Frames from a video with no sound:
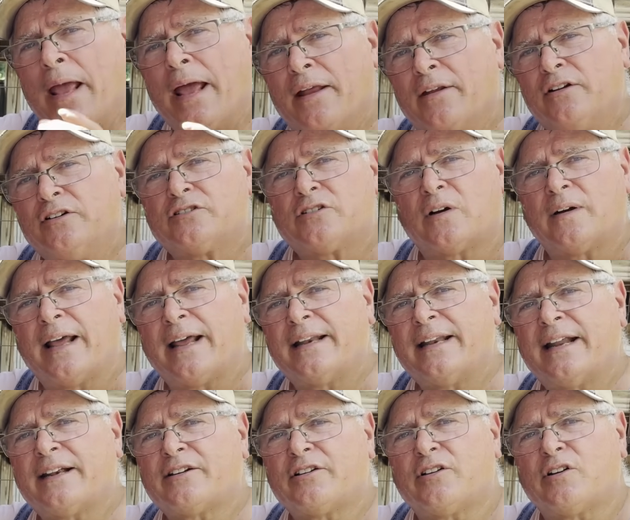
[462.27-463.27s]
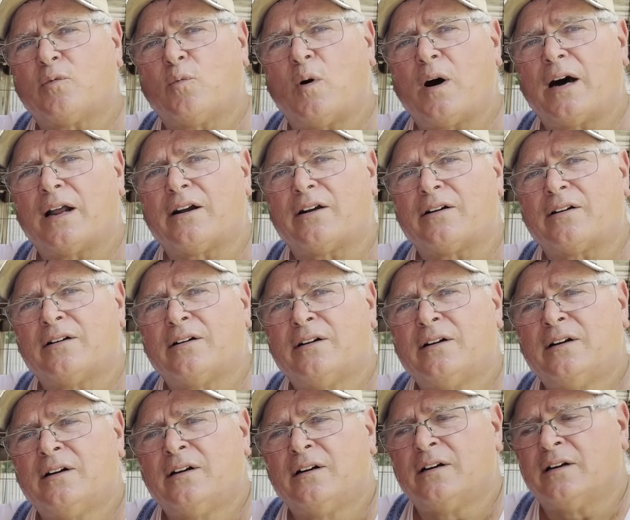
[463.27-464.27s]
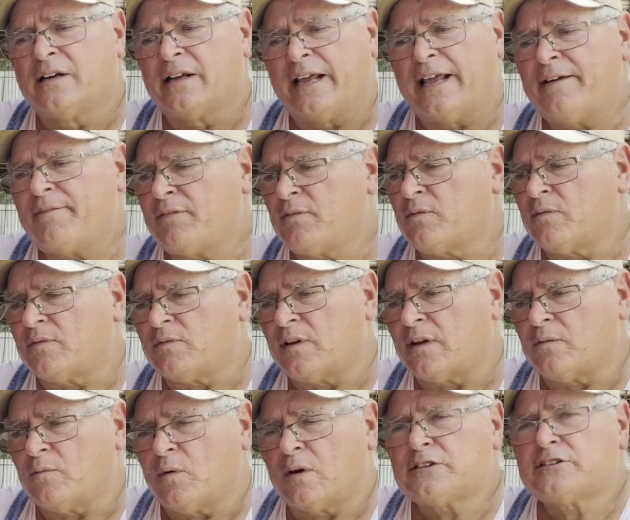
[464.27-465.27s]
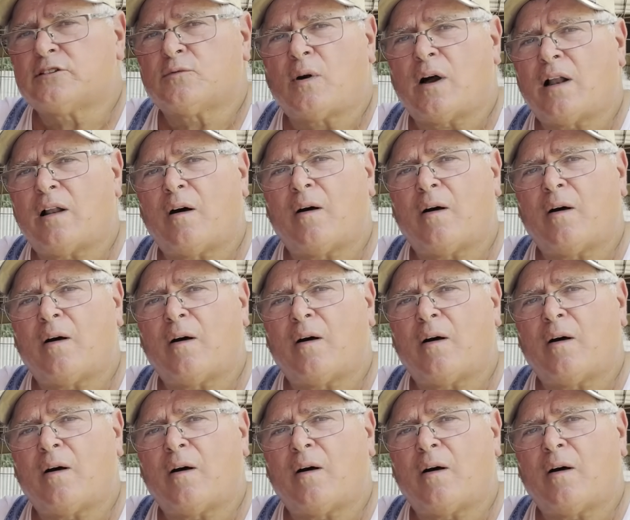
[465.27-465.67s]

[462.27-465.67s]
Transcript: And you start adding that to their water. Even once in a while,